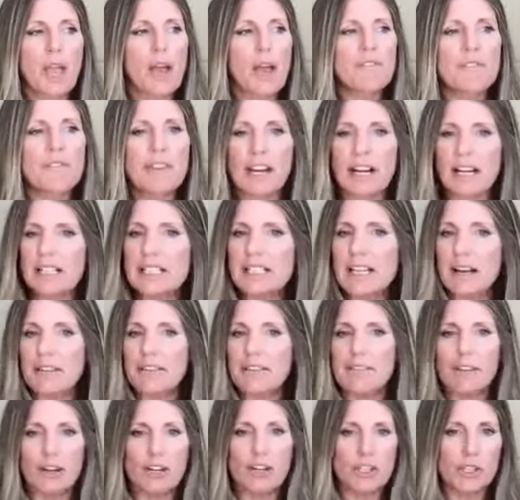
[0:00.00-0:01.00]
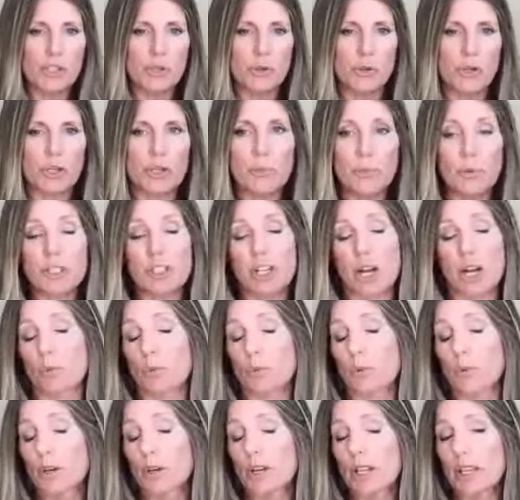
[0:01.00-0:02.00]
Very diverse group, which I
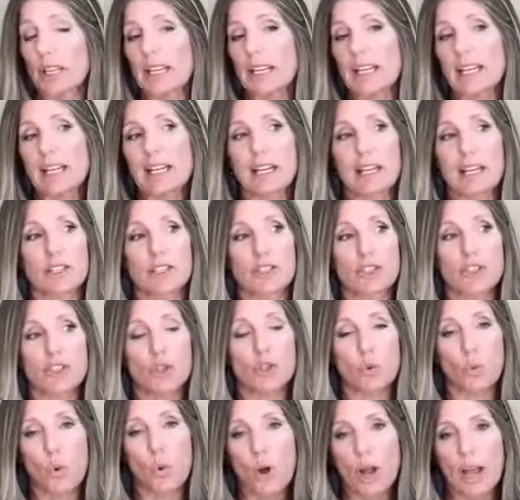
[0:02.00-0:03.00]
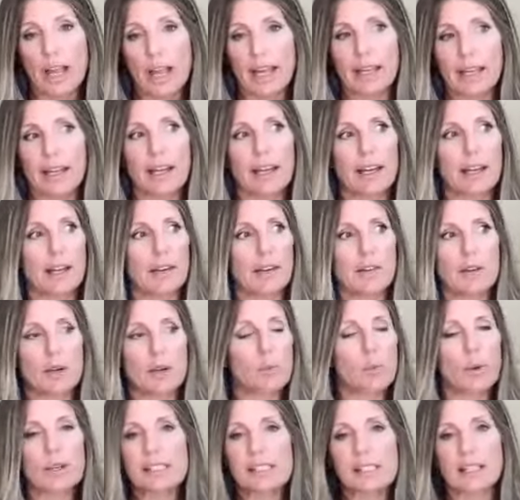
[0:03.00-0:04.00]
really enjoy.
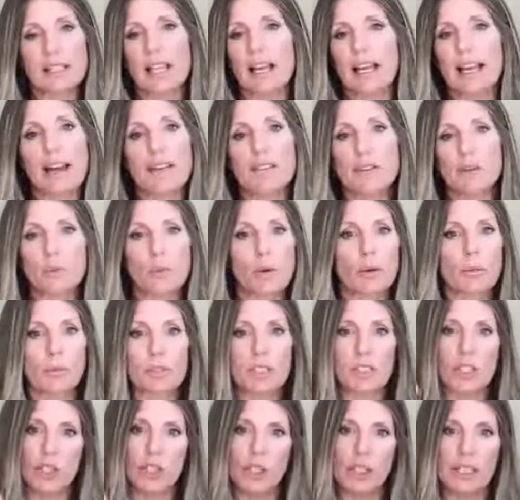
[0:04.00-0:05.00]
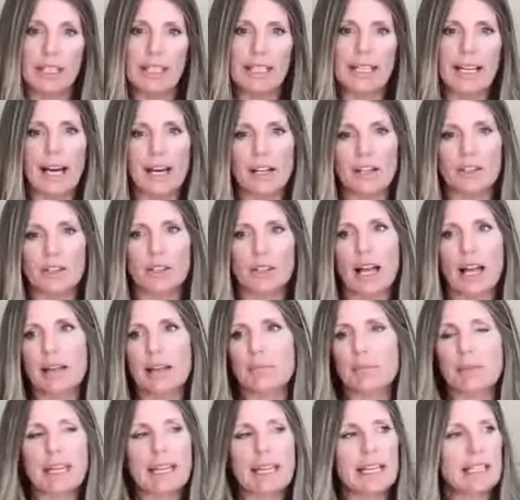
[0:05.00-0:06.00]
It wasn't like everyone was cookie cutter
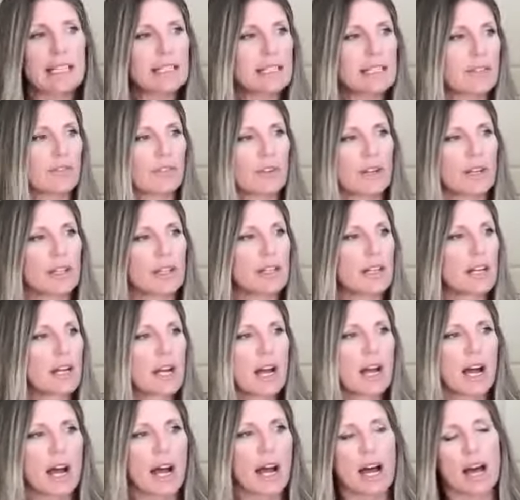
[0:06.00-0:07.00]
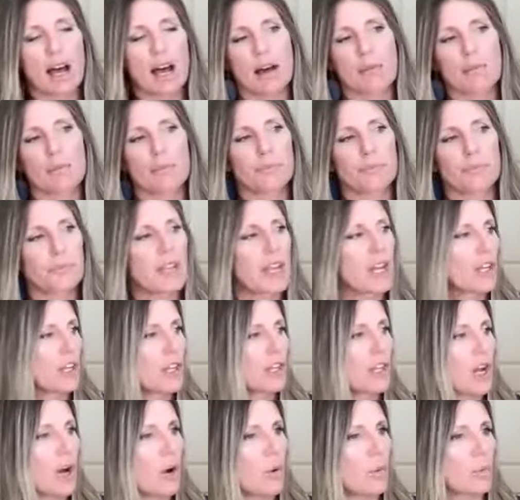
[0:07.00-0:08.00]
like me, different,
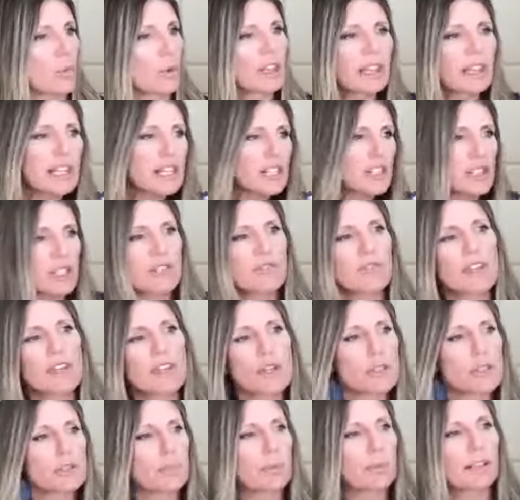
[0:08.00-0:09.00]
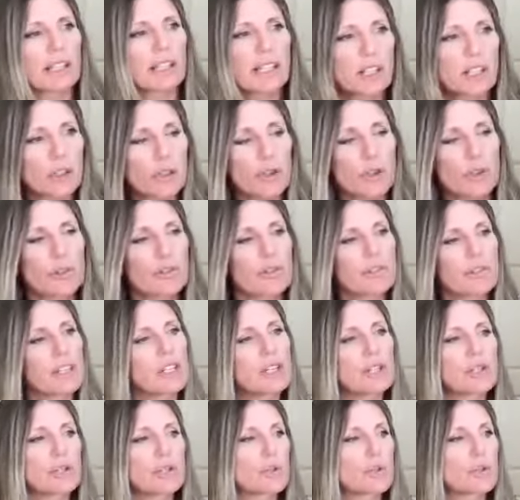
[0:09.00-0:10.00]
you know, religious views, political
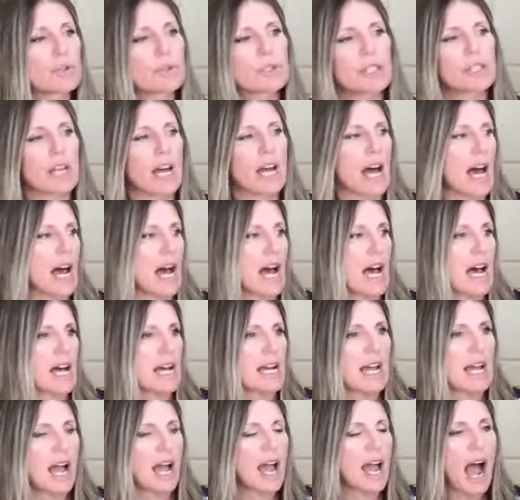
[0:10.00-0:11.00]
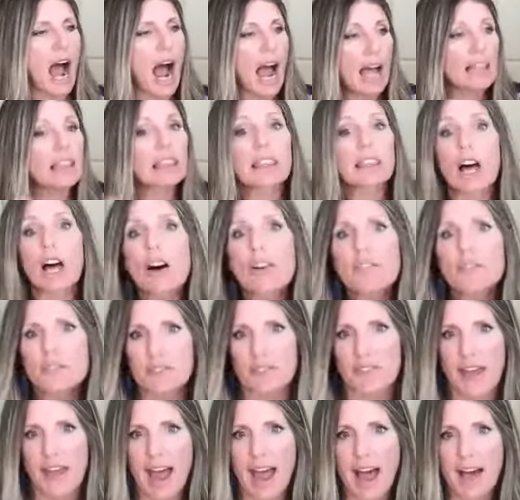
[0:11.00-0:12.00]
views. I
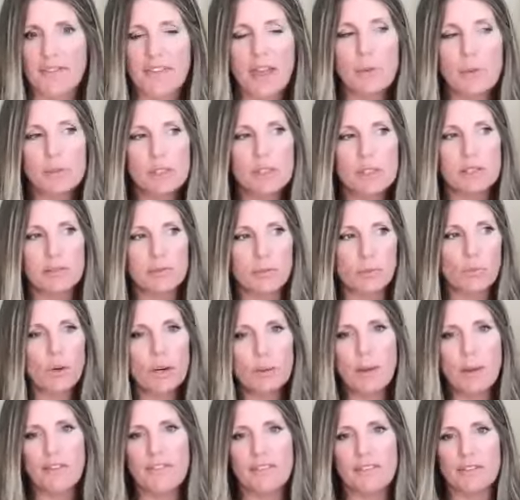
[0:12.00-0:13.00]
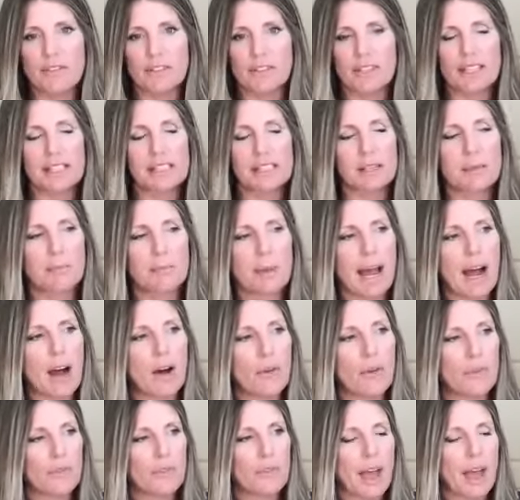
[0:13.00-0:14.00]
loved that. That was one of my favorite things
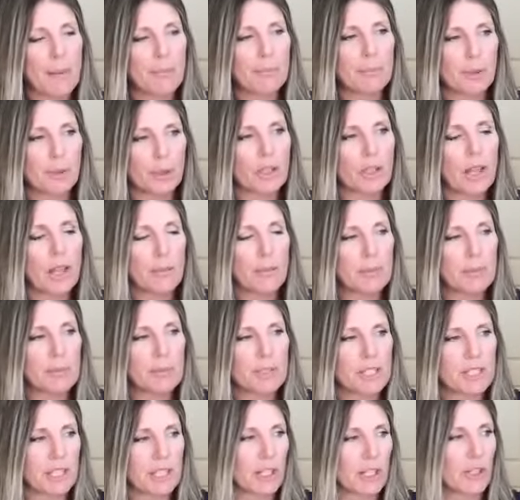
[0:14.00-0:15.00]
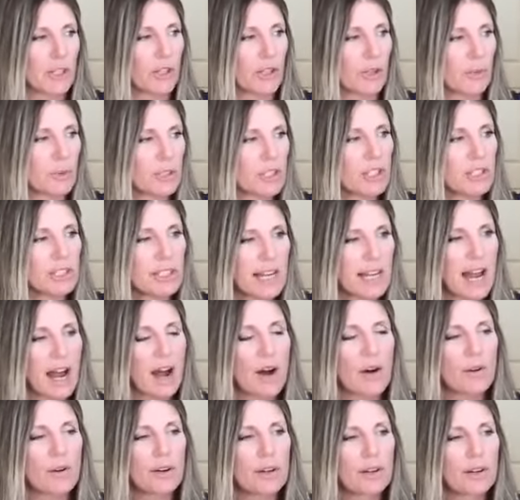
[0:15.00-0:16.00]
about that book club in particular, which is
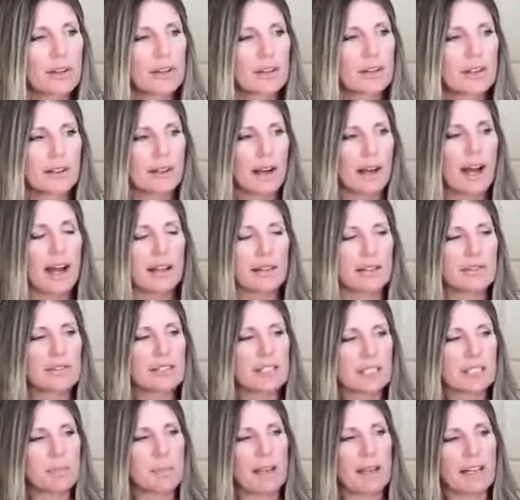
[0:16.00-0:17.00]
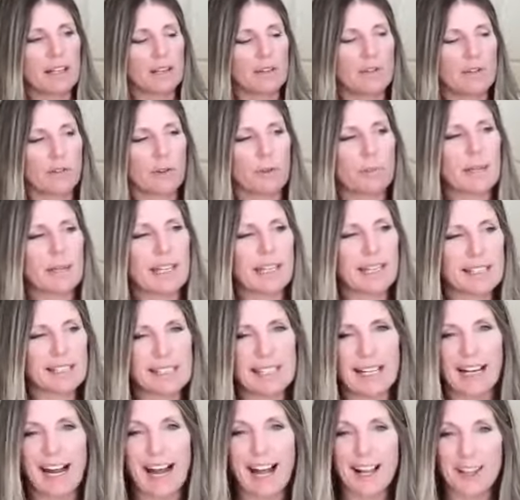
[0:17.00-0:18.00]
now disbanded for me because
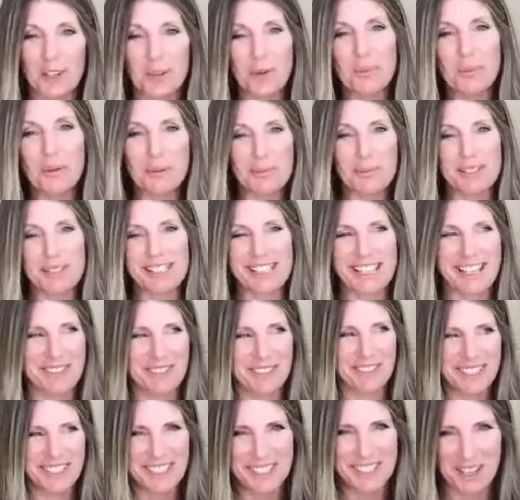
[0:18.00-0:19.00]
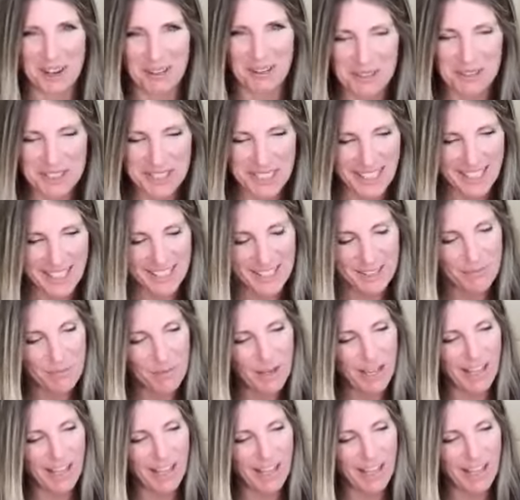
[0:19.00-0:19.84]
I got a little bit busy with Sober Sis.